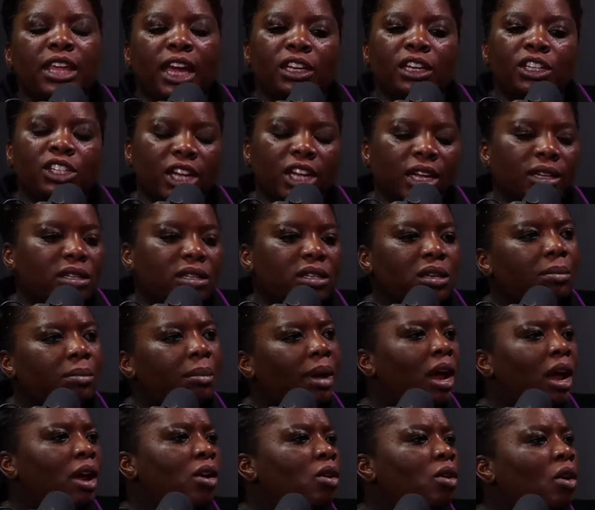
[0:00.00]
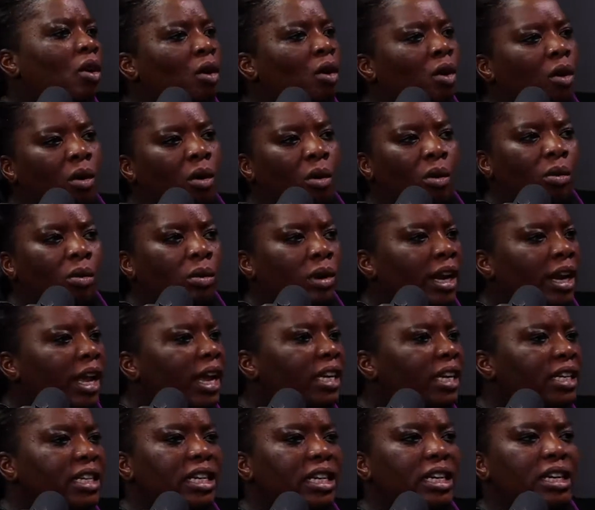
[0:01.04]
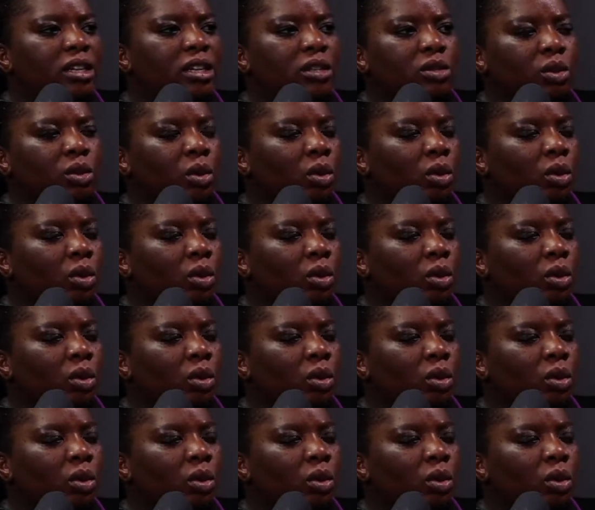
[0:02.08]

gentlemen or ladies